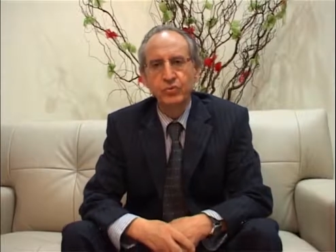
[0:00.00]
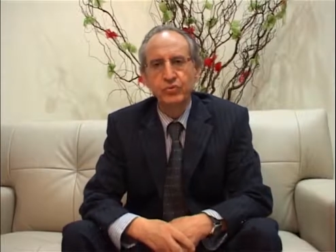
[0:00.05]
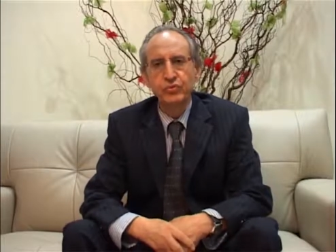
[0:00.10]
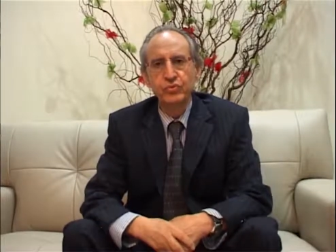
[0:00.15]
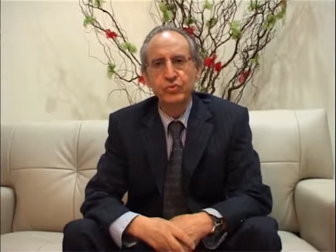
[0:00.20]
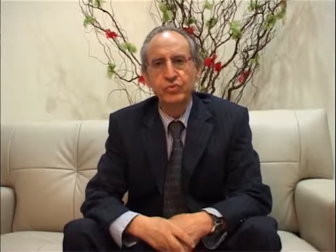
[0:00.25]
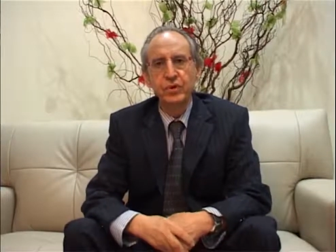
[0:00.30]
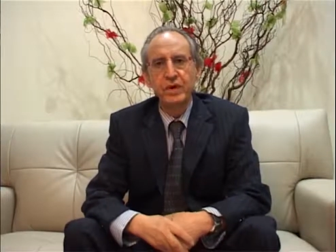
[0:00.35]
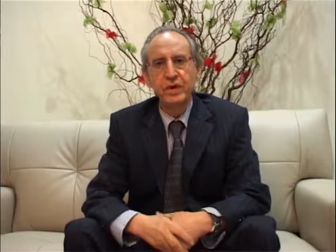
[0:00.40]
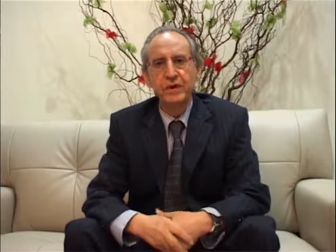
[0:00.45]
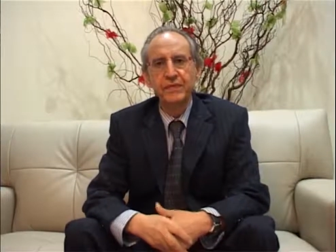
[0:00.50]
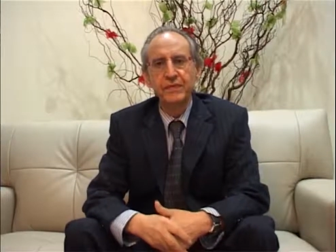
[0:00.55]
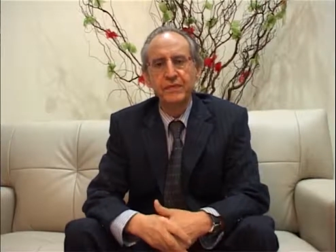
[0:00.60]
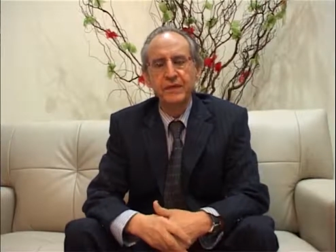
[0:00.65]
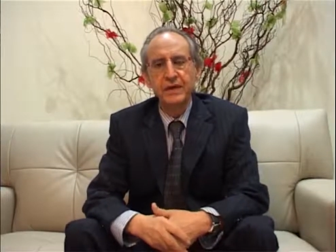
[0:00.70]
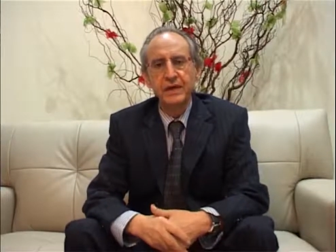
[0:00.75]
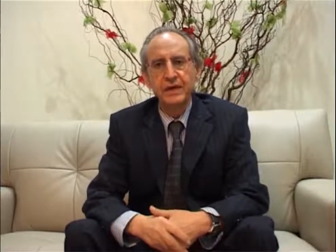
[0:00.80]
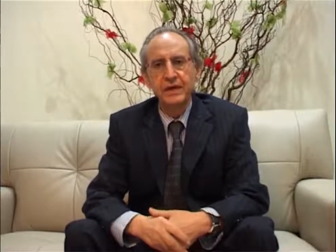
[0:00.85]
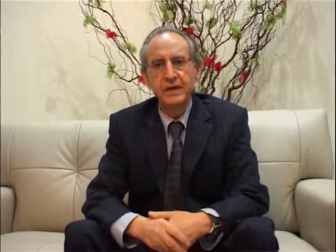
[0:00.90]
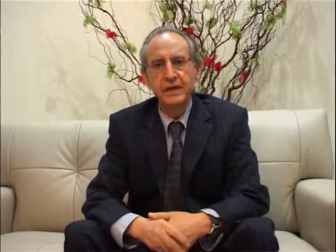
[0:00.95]
Usul
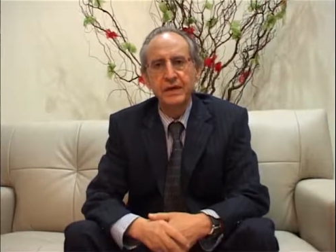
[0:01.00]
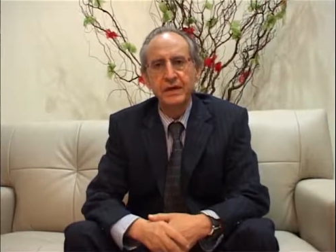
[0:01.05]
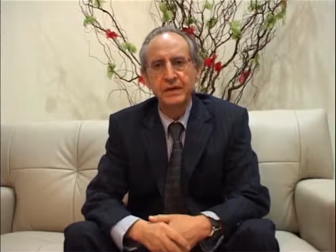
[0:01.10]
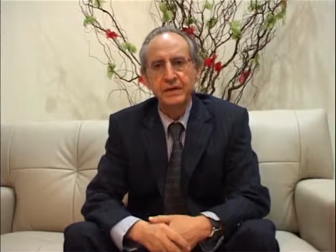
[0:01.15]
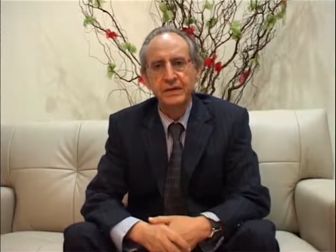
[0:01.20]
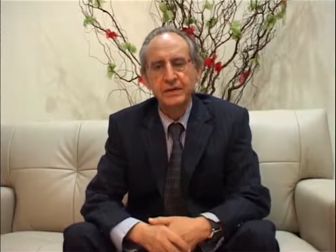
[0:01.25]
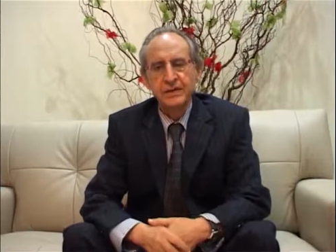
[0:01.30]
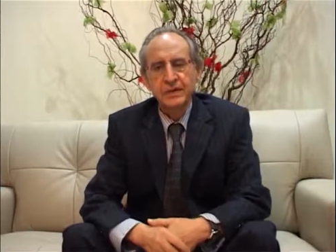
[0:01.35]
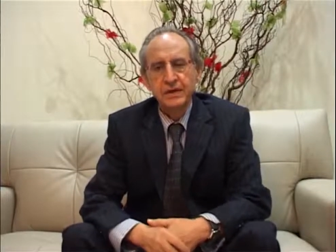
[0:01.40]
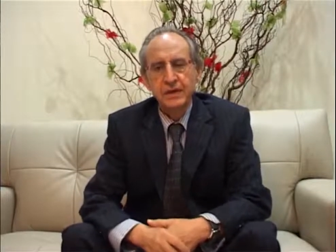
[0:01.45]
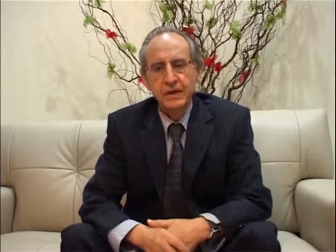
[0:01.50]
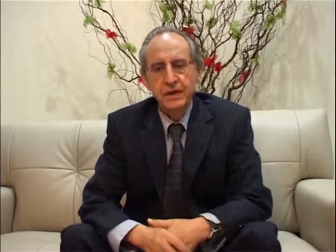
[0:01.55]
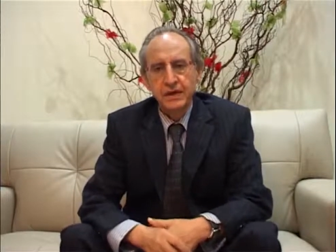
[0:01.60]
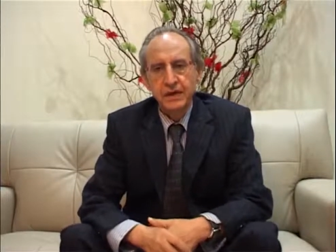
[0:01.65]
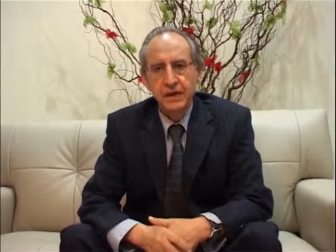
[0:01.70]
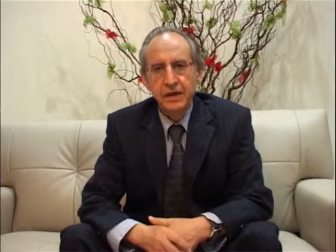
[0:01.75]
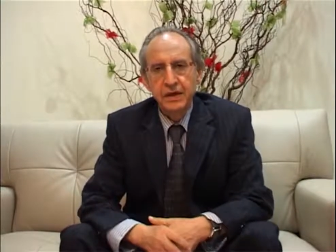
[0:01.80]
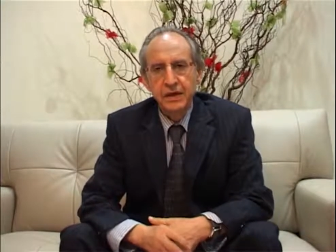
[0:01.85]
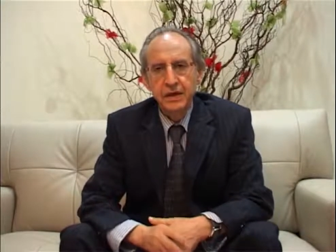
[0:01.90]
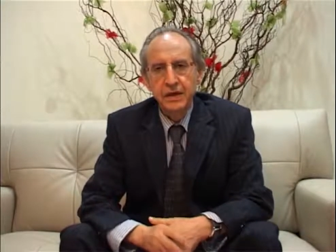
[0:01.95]
al-Fiqh
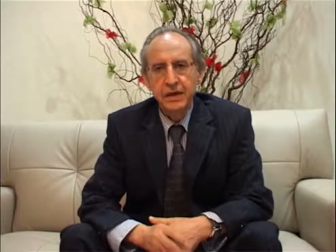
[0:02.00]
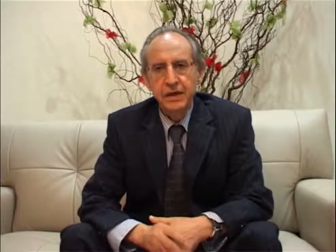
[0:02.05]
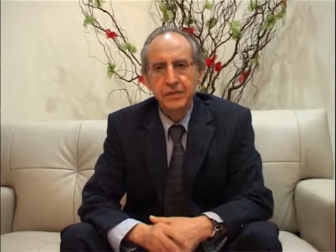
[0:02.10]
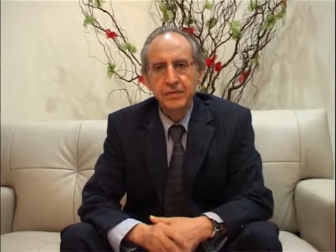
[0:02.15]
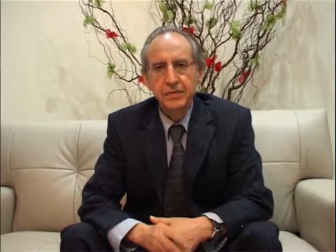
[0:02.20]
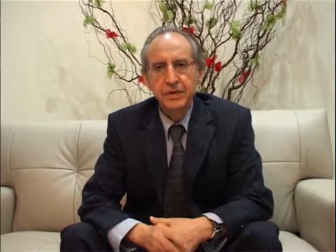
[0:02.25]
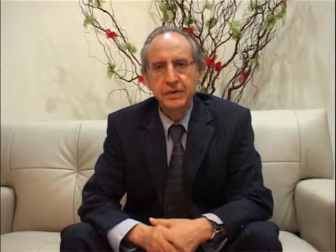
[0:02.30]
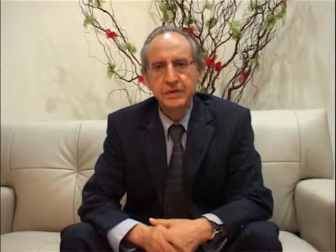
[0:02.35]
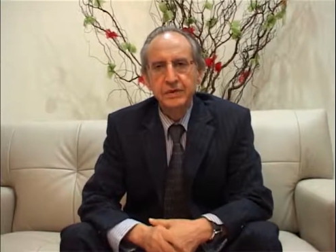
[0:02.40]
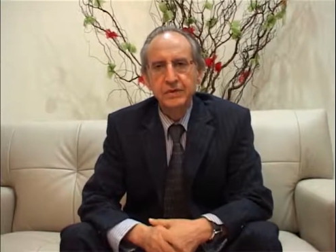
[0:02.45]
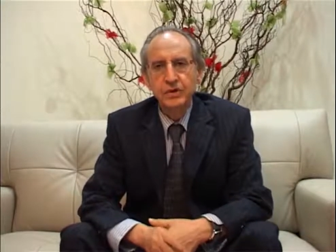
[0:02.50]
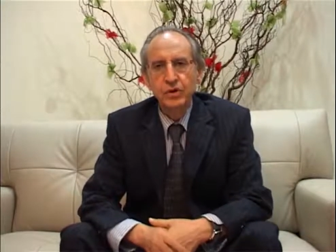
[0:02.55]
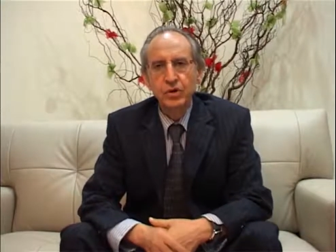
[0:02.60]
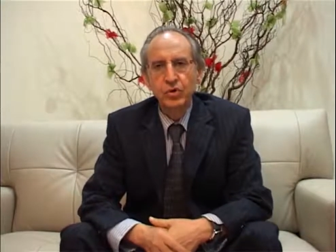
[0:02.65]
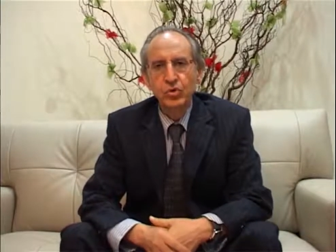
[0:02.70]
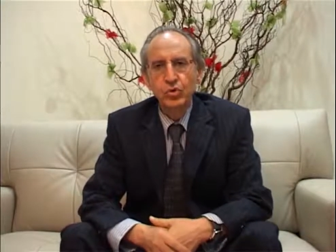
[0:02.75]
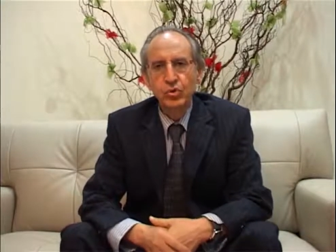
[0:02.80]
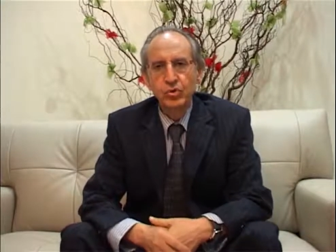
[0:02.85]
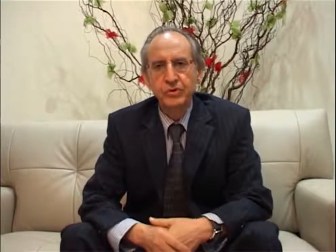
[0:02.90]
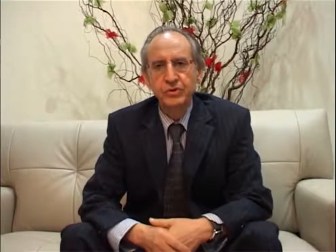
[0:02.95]
here means
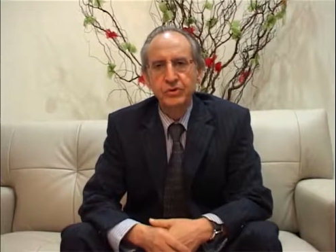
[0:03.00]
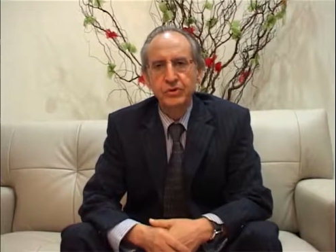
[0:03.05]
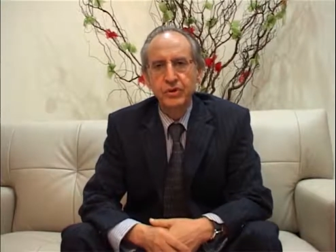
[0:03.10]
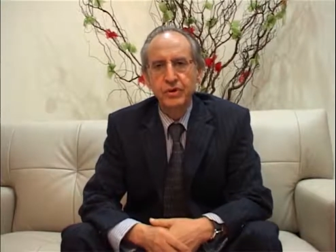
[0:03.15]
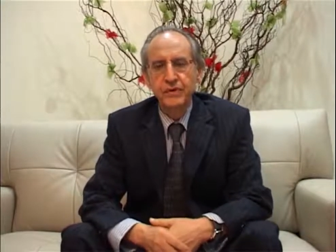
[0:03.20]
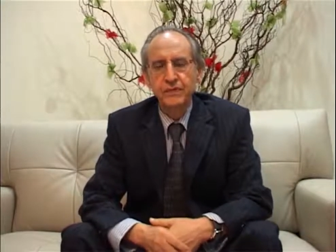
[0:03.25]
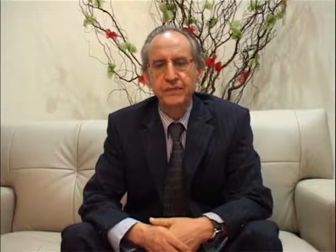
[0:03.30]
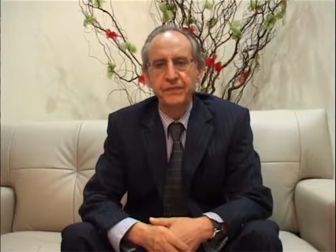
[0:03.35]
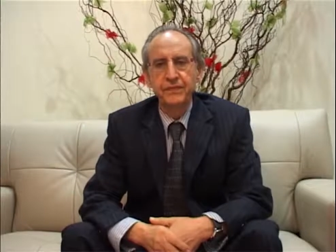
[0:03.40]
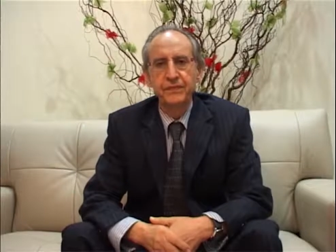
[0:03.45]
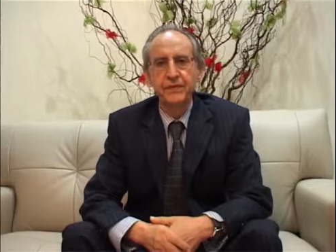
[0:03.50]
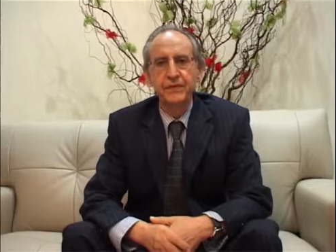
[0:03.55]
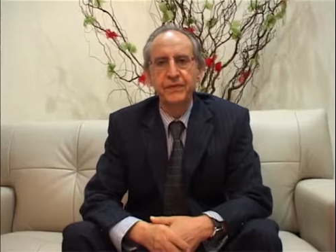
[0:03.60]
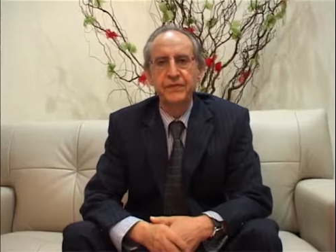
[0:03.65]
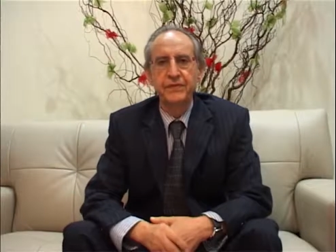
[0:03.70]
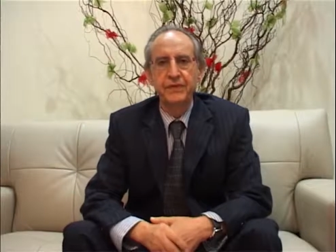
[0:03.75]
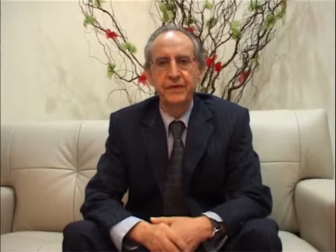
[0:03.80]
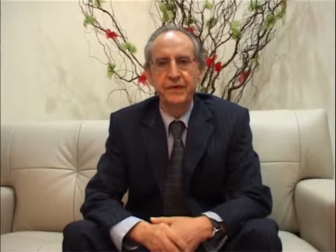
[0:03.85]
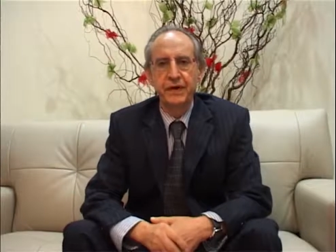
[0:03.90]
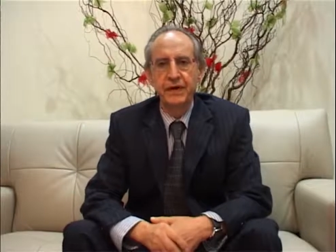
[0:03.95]
the roots of
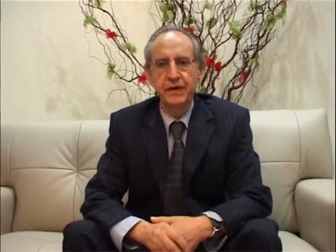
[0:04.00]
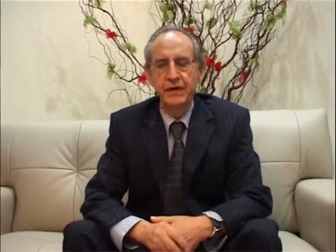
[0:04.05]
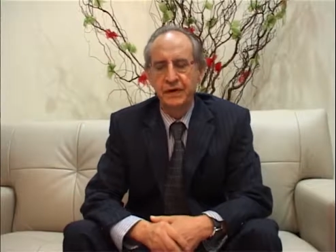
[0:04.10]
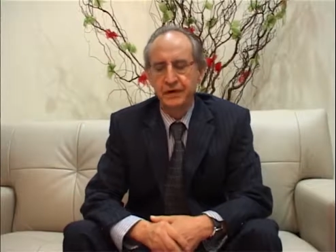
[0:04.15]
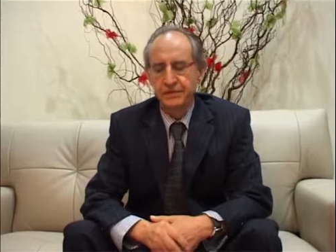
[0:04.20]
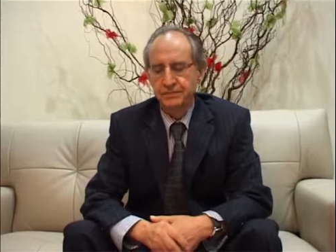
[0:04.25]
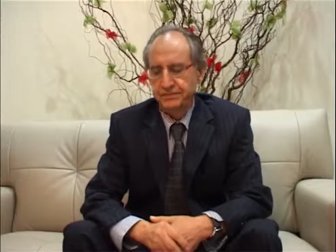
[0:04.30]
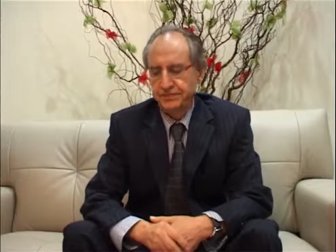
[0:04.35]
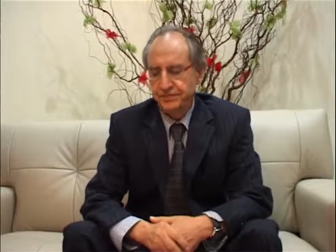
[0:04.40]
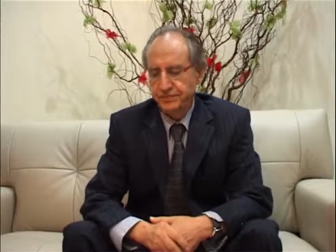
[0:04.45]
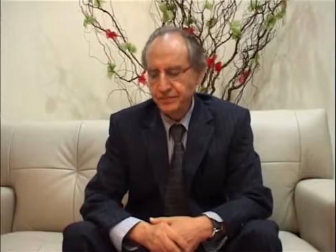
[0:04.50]
fiqh.